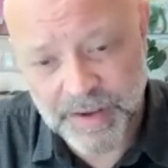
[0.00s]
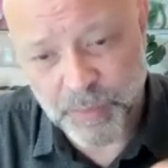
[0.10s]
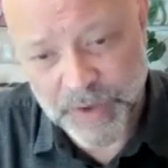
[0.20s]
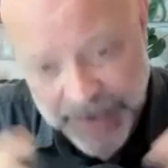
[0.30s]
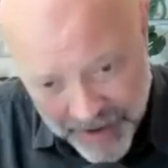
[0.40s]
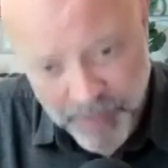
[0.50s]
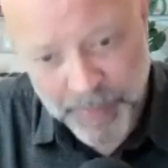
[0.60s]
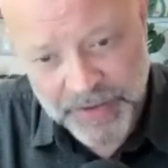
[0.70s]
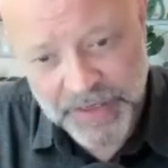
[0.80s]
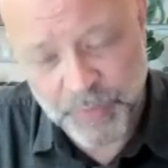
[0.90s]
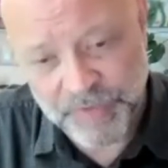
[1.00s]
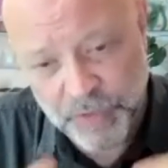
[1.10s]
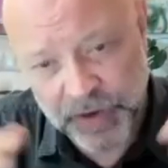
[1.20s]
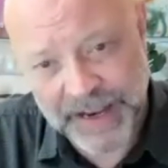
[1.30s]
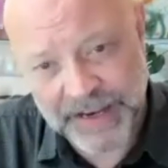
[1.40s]
We care about it. We
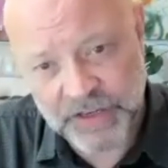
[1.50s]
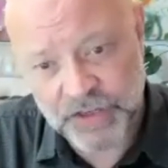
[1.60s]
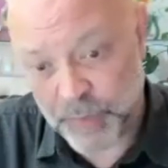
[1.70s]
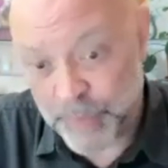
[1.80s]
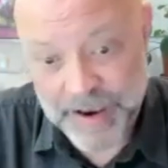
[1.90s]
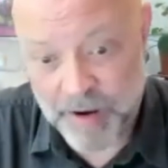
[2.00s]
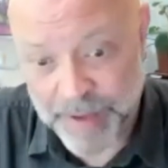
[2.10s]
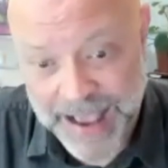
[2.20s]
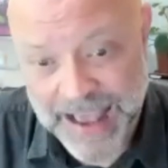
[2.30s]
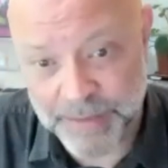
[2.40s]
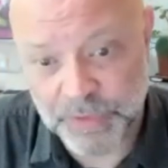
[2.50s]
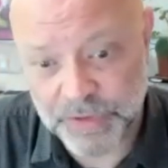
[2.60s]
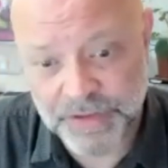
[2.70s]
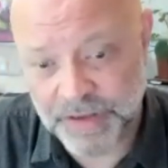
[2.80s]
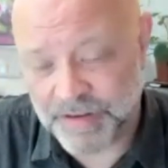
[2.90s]
feel connected to it. We care about
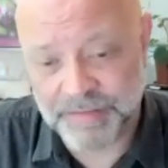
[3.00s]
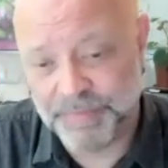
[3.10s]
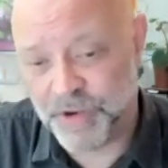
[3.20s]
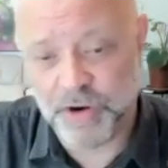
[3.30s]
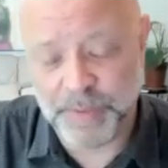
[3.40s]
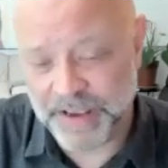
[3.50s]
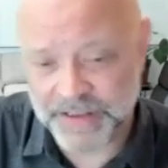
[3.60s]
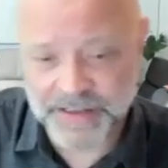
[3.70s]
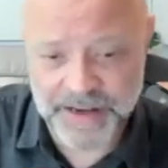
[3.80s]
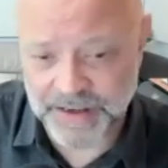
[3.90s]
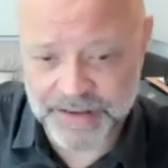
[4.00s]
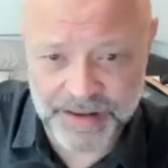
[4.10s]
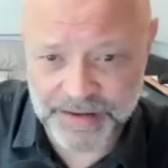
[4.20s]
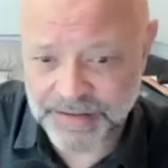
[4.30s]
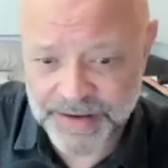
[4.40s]
animals that are going to be extinct
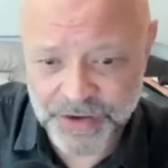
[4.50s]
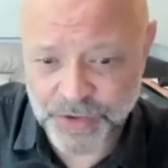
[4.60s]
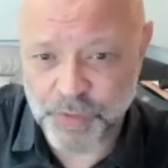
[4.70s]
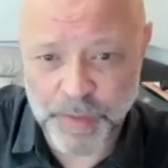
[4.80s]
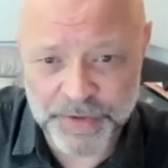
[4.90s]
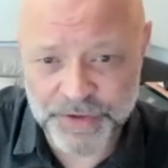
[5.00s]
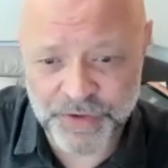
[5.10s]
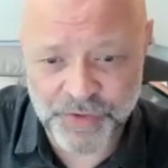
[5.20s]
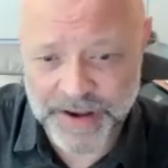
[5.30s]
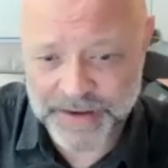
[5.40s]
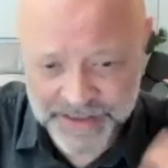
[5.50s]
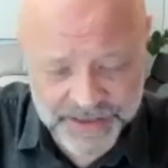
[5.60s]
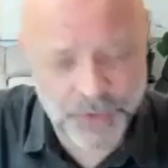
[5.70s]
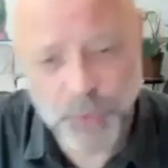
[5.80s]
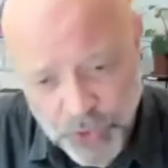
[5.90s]
that could rip us to shreds. This
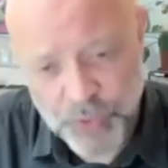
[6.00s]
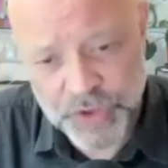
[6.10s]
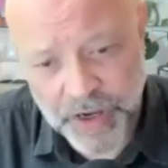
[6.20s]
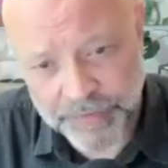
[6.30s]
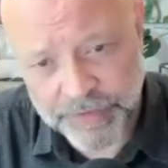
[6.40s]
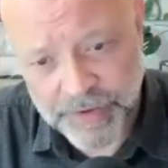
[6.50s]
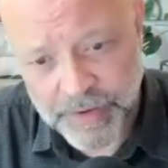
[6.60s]
is all new stuff.